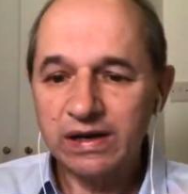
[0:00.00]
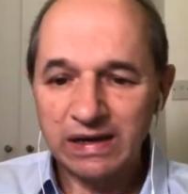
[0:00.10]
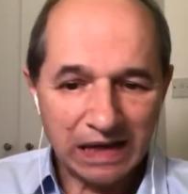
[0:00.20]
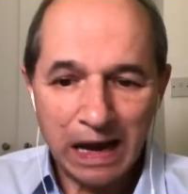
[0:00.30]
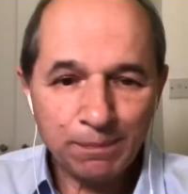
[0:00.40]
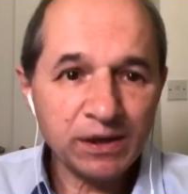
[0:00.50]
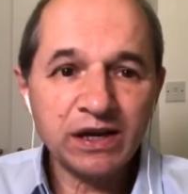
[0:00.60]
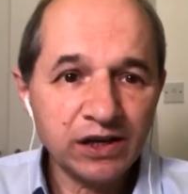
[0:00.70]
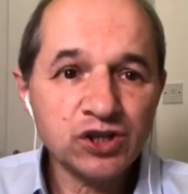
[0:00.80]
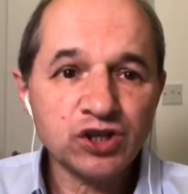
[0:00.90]

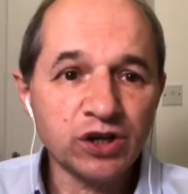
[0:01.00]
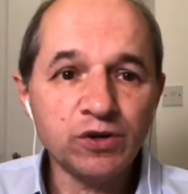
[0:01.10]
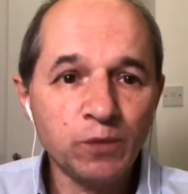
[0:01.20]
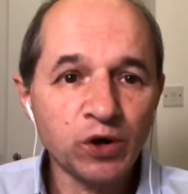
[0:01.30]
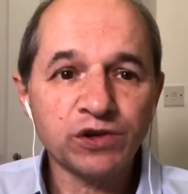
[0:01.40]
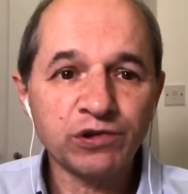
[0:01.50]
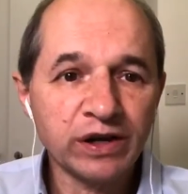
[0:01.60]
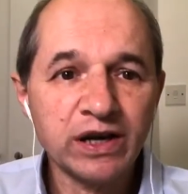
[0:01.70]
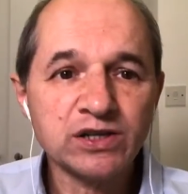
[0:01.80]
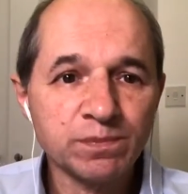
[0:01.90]
application and you put it through and it
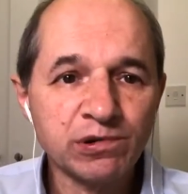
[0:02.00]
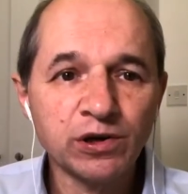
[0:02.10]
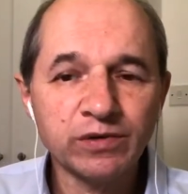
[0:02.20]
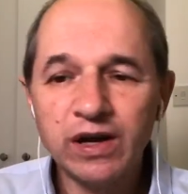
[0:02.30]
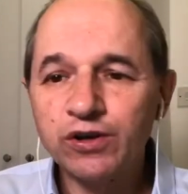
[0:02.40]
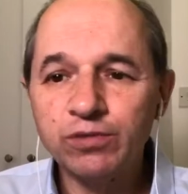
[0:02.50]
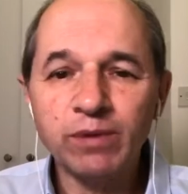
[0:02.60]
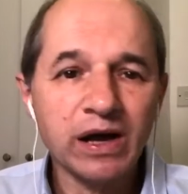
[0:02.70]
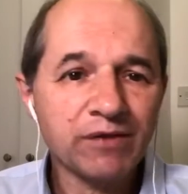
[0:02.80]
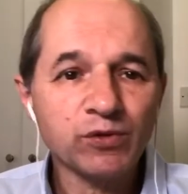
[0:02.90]
gets approved, you
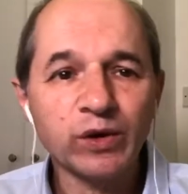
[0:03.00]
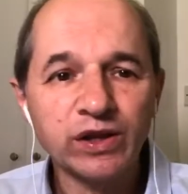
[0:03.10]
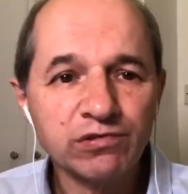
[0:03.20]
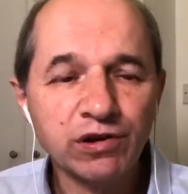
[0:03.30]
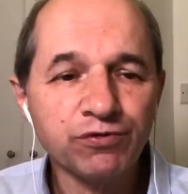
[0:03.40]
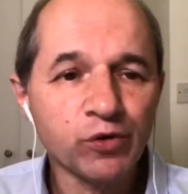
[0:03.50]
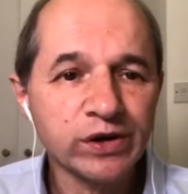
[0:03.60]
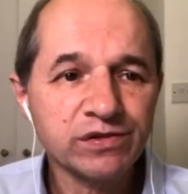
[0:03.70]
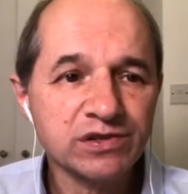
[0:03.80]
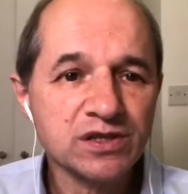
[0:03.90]
might have to wait three or four
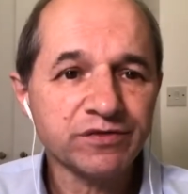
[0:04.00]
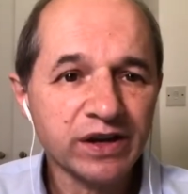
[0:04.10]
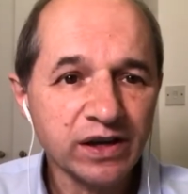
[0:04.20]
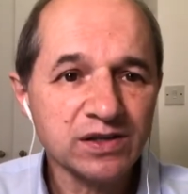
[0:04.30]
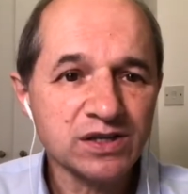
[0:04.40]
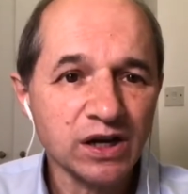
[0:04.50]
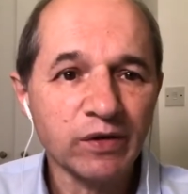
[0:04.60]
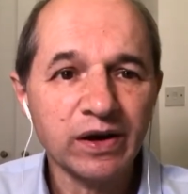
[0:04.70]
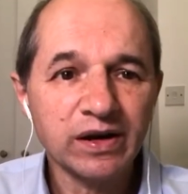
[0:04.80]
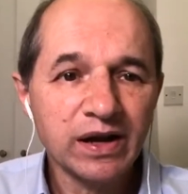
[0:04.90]
weeks for a surveyor to go
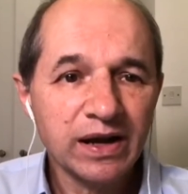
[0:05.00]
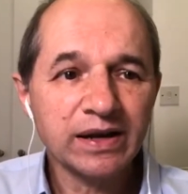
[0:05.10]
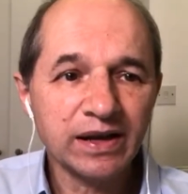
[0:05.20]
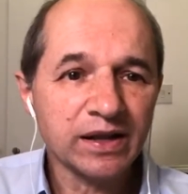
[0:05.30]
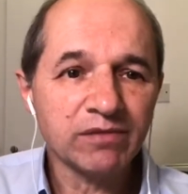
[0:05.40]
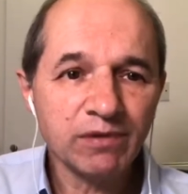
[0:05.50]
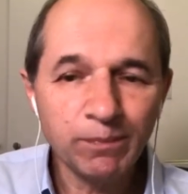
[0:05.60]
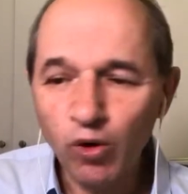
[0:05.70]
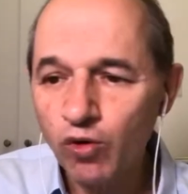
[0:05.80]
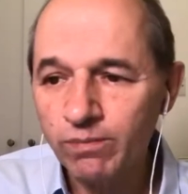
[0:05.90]
out and get that
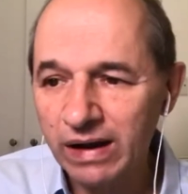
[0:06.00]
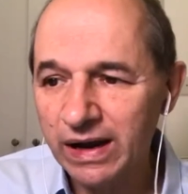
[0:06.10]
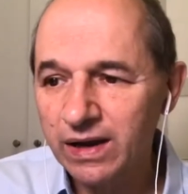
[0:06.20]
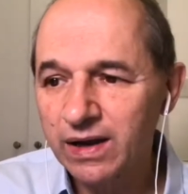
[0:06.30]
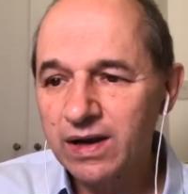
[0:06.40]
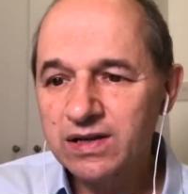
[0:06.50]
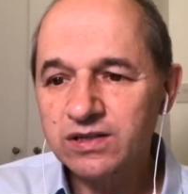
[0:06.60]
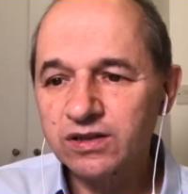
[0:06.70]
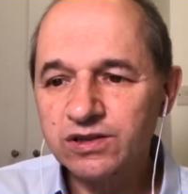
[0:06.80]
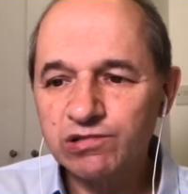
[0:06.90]
report back.
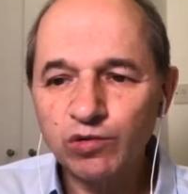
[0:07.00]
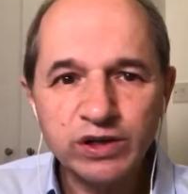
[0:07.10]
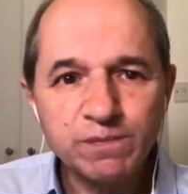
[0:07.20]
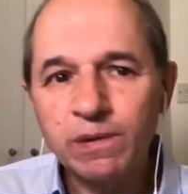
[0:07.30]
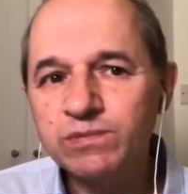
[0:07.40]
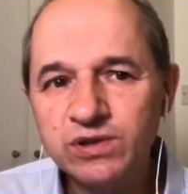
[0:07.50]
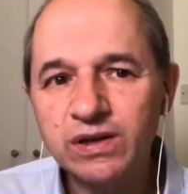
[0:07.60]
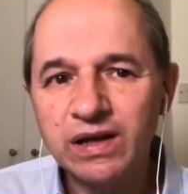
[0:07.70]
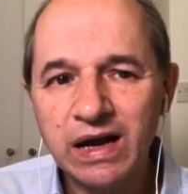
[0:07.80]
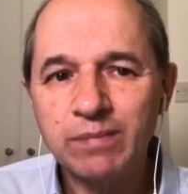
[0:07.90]
So, so all these problems
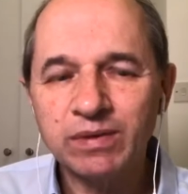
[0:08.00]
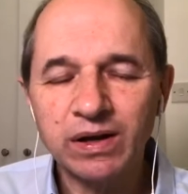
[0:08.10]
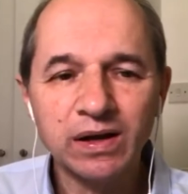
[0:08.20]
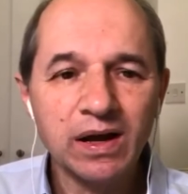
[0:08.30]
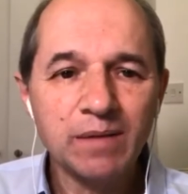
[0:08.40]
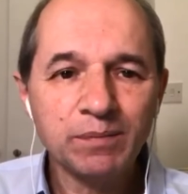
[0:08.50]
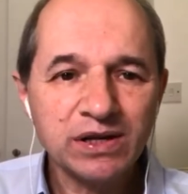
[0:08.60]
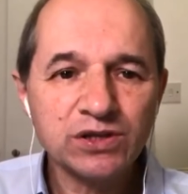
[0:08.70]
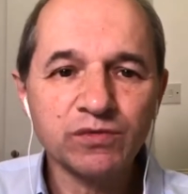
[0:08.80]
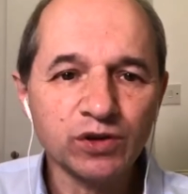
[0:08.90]
that are happening,
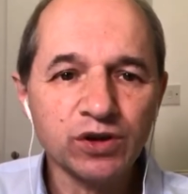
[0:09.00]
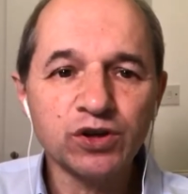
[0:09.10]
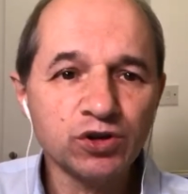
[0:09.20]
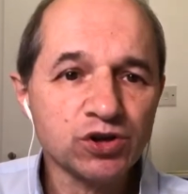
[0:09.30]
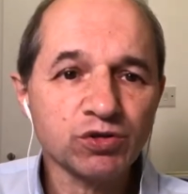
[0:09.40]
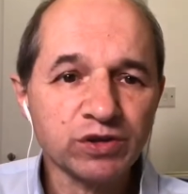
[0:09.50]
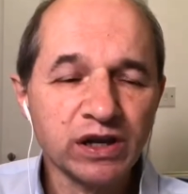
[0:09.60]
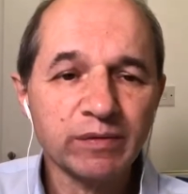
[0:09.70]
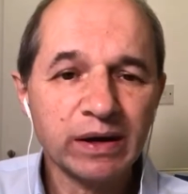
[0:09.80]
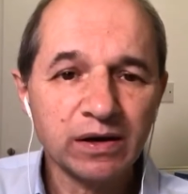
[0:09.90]
plus you've got the usual thing
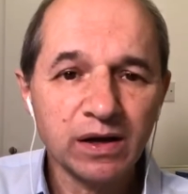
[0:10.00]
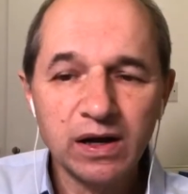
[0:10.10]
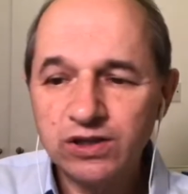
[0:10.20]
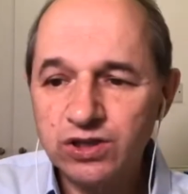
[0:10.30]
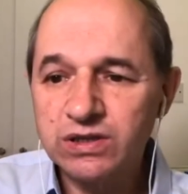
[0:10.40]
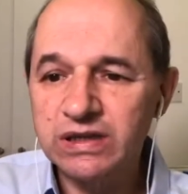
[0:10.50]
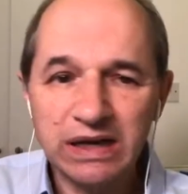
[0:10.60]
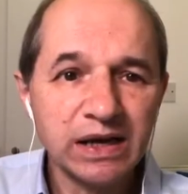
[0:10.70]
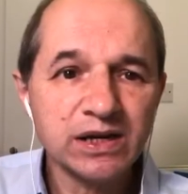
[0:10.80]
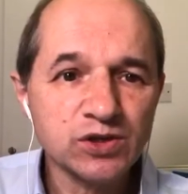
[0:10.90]
about just
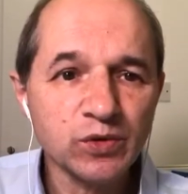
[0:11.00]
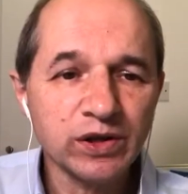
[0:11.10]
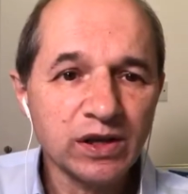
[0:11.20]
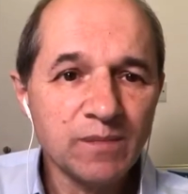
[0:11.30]
delays with,